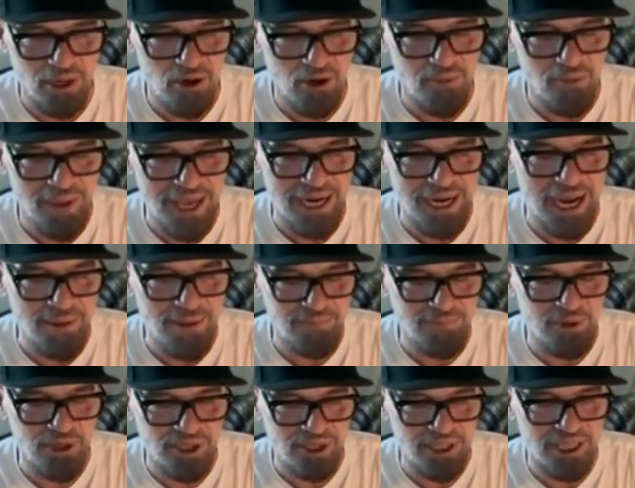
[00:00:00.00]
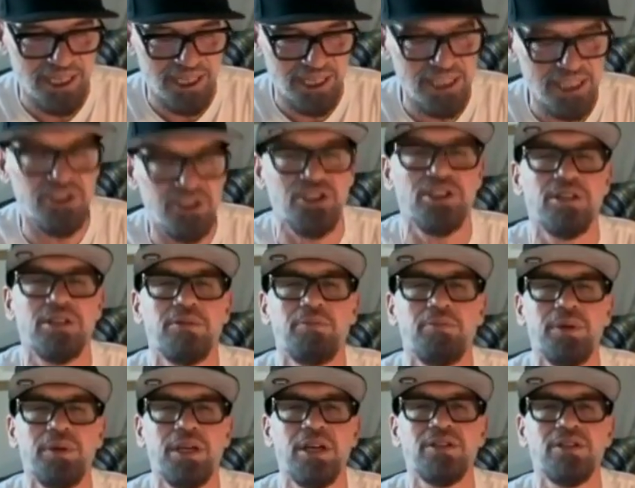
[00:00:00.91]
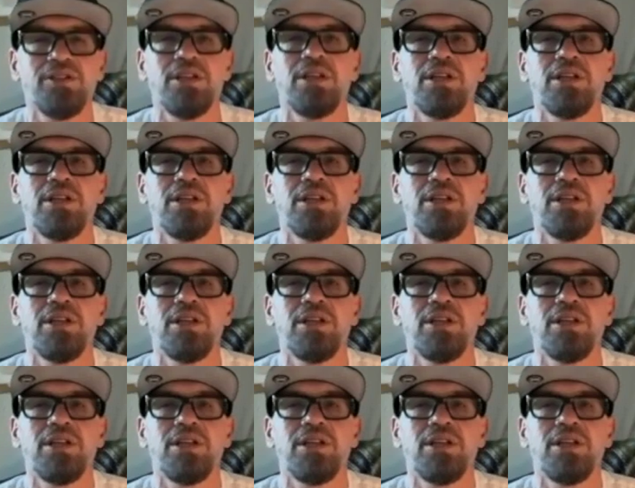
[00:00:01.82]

oh man, I'm good in the kitchen, because